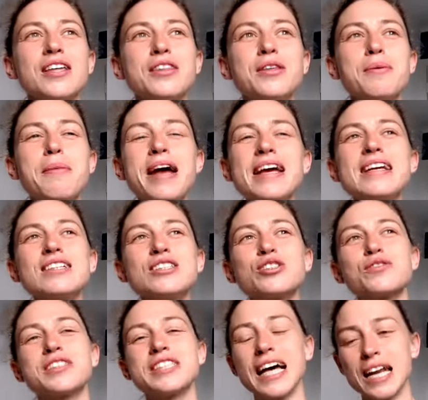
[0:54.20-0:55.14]
The main
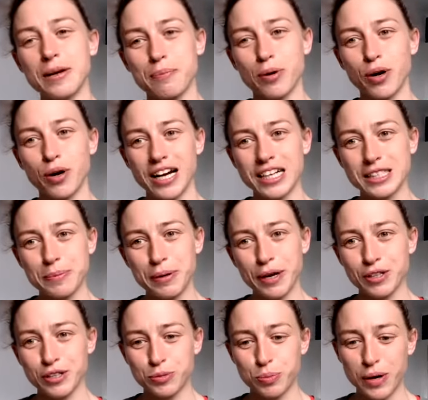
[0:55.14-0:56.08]
sort of selling point, I
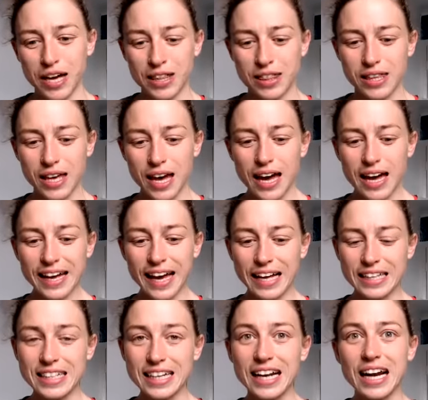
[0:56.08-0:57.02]
suppose, with
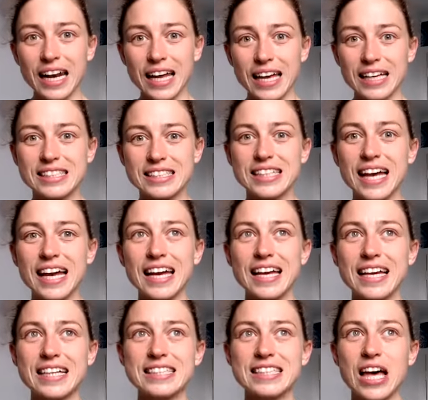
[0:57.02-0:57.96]
getting cleats
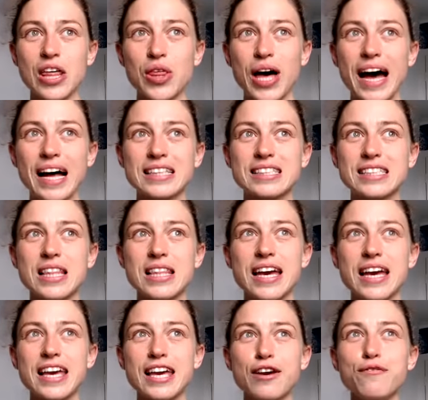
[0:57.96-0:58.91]
is that
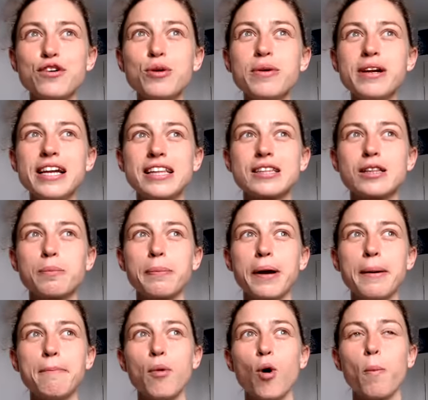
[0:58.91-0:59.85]
they give you a little
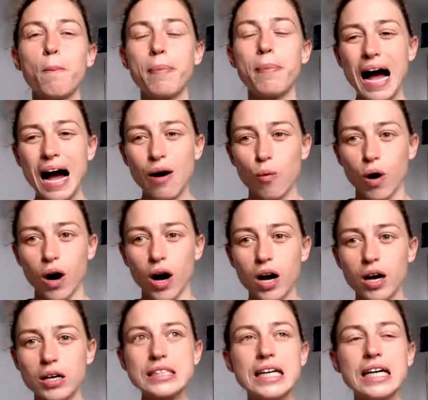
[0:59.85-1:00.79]
bit more
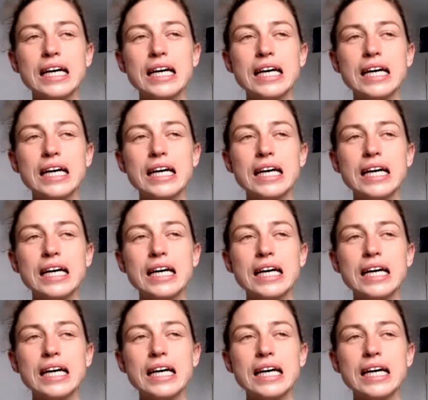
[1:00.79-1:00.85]
power